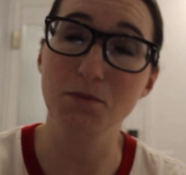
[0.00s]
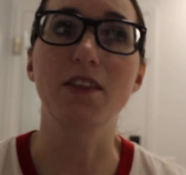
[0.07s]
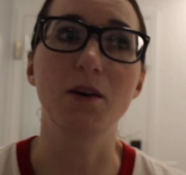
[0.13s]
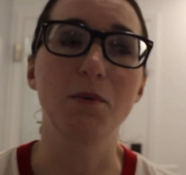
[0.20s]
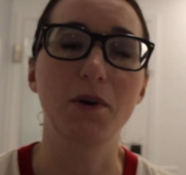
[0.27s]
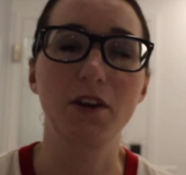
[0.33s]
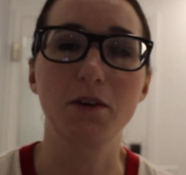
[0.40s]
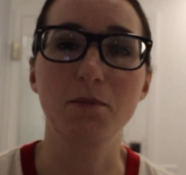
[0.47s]
They
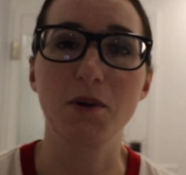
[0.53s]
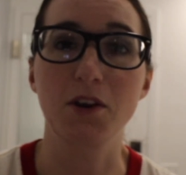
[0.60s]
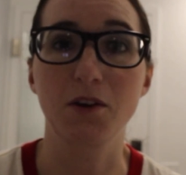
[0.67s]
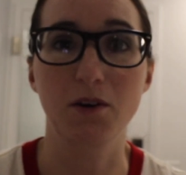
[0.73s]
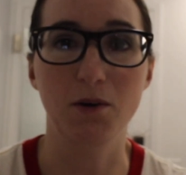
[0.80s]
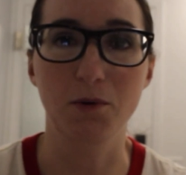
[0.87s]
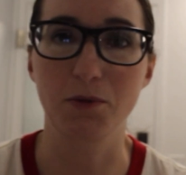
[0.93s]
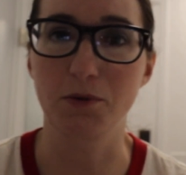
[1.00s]
wanted me to
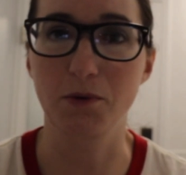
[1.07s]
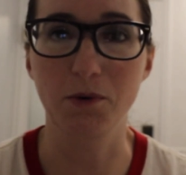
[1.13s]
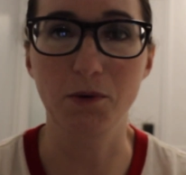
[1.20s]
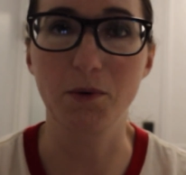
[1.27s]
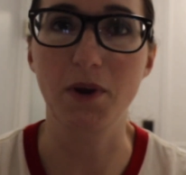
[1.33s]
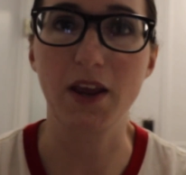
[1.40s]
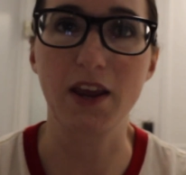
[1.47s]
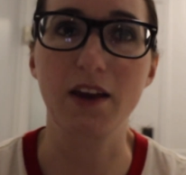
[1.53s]
go
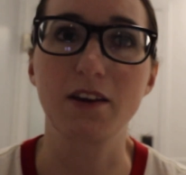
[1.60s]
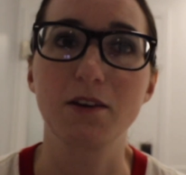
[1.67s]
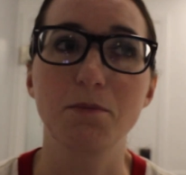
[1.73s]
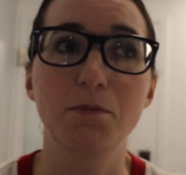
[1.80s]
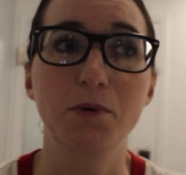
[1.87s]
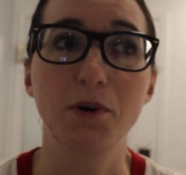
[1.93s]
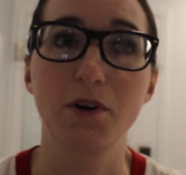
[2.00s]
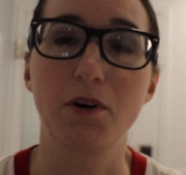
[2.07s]
through and
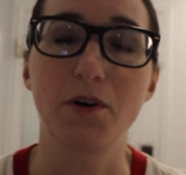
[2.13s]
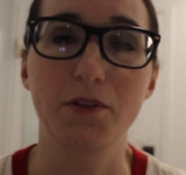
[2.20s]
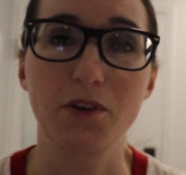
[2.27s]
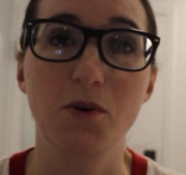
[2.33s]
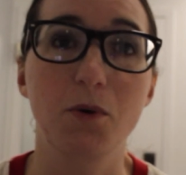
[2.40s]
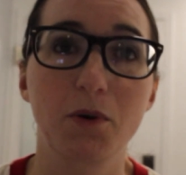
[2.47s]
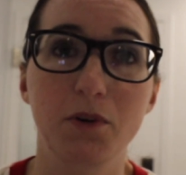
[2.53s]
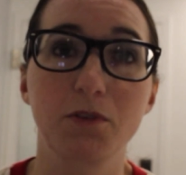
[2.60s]
put all the
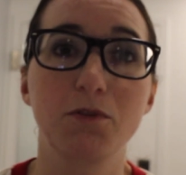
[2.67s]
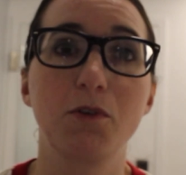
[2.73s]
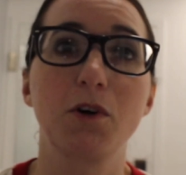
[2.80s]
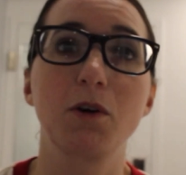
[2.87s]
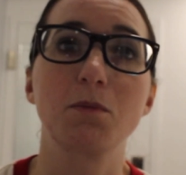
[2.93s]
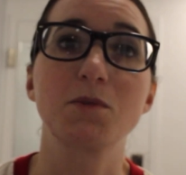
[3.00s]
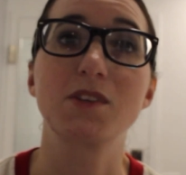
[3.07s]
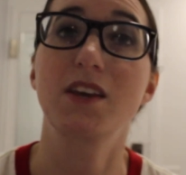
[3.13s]
order
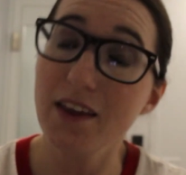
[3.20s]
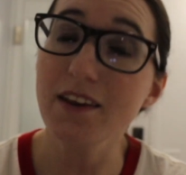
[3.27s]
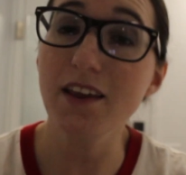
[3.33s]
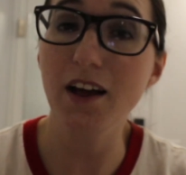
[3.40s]
forms in